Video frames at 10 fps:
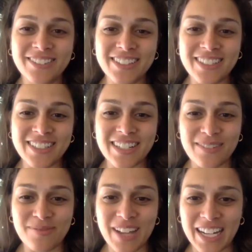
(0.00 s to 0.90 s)
we'll just
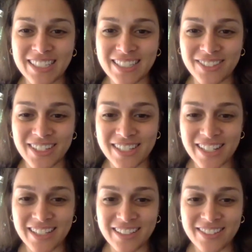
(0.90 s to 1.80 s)
come back to
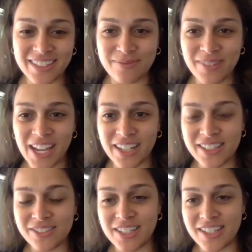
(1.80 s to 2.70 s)
ourselves, come back
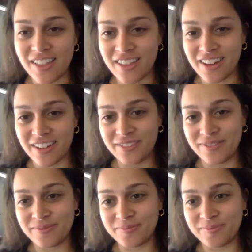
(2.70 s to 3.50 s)
to each other.